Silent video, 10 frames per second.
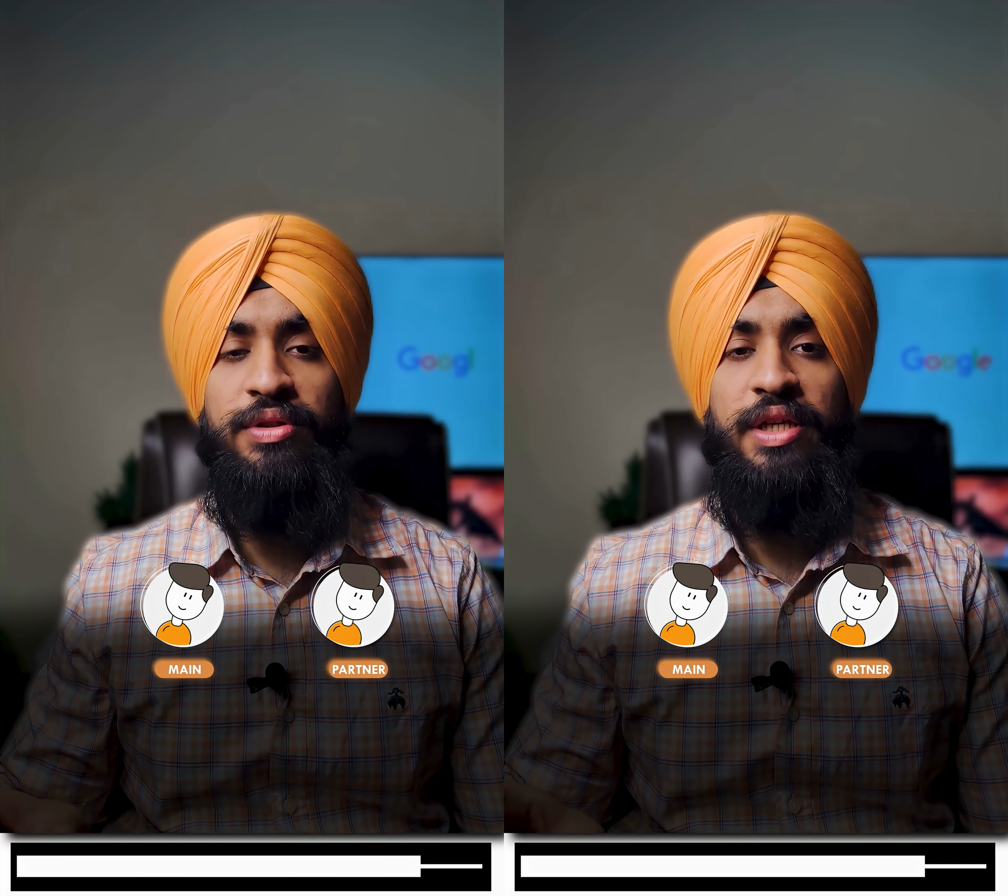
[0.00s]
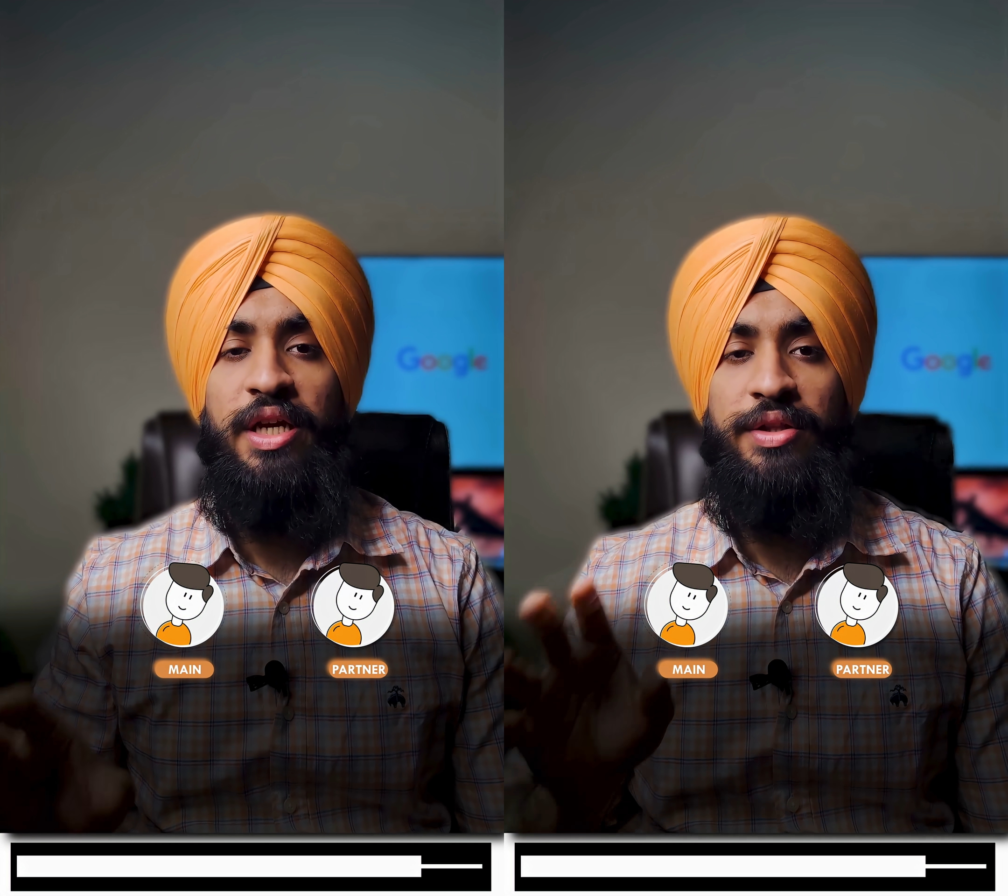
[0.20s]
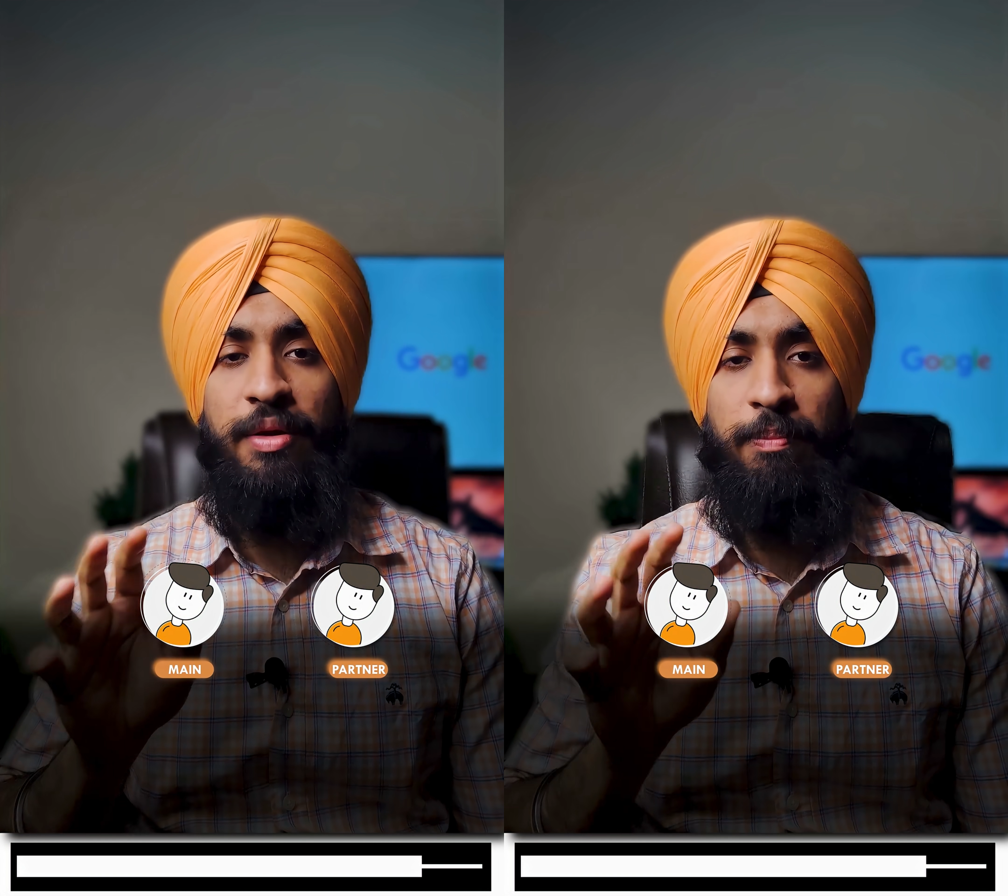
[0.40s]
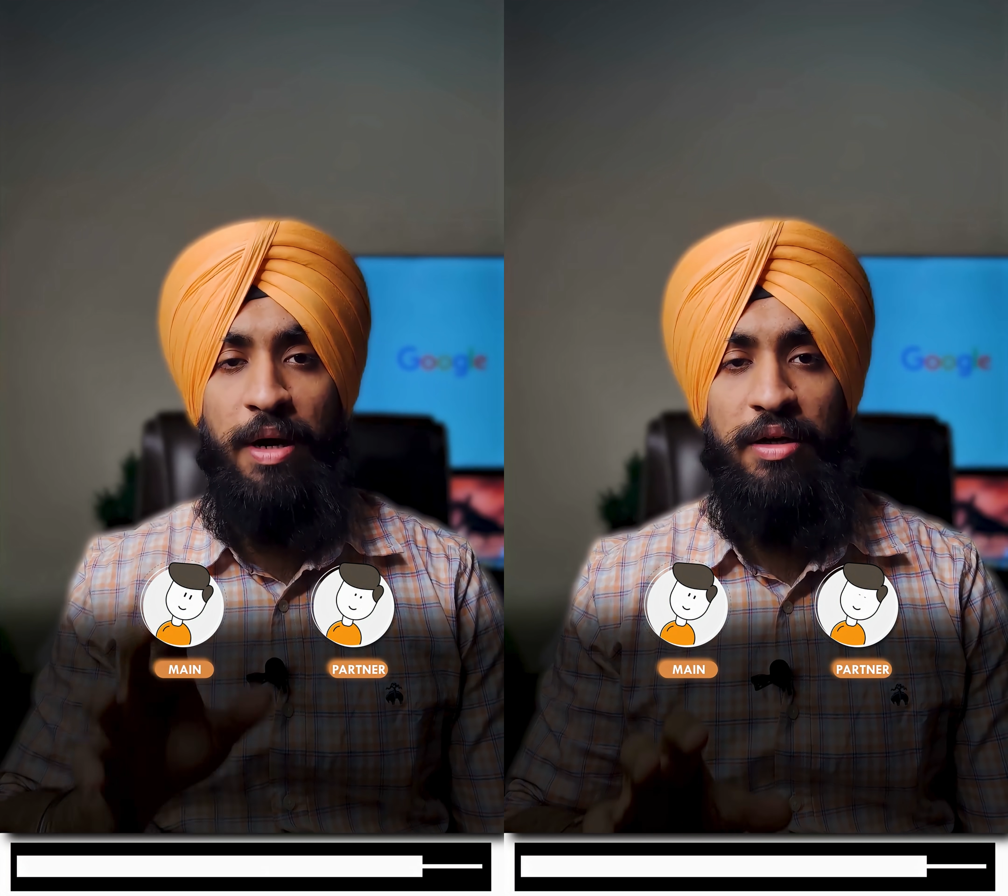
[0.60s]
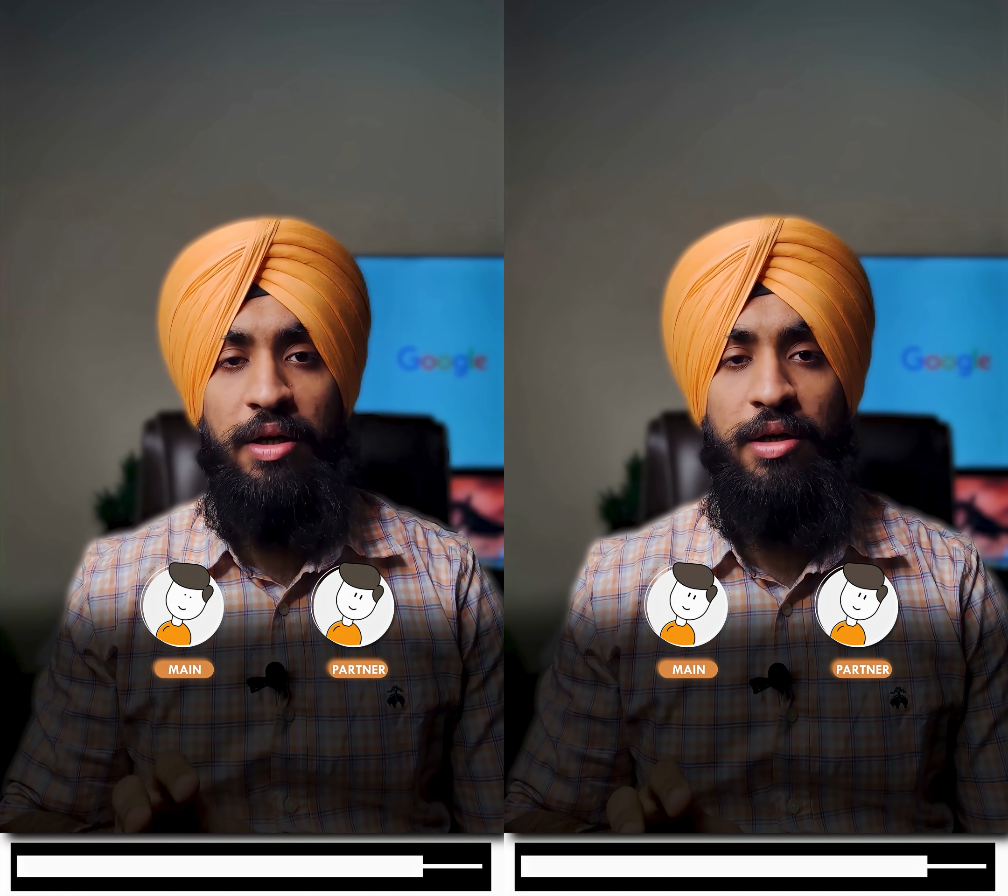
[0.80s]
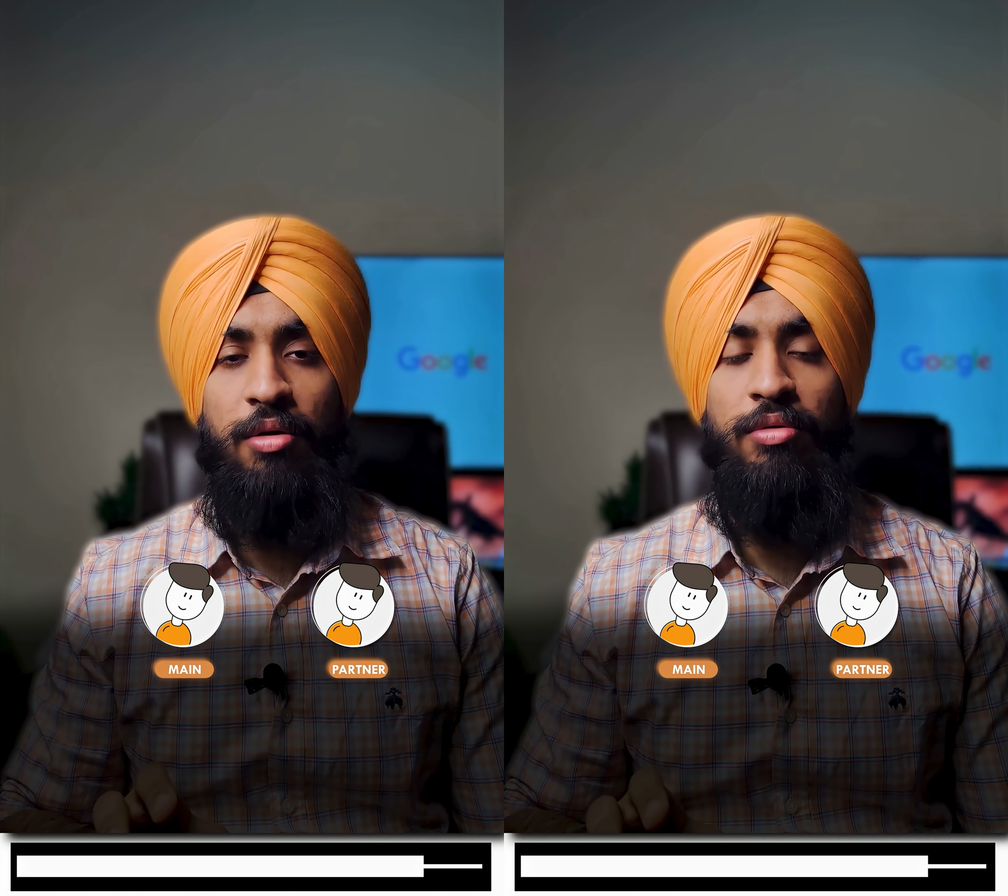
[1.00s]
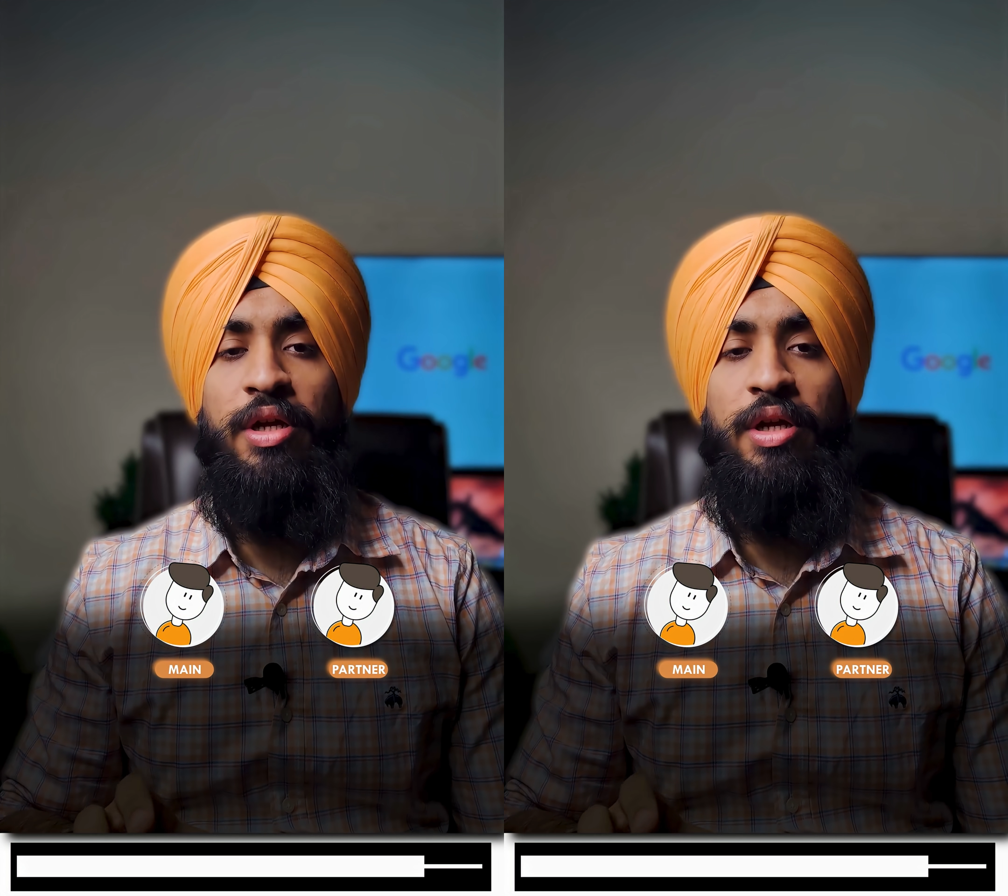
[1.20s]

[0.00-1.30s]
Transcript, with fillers: in the partner account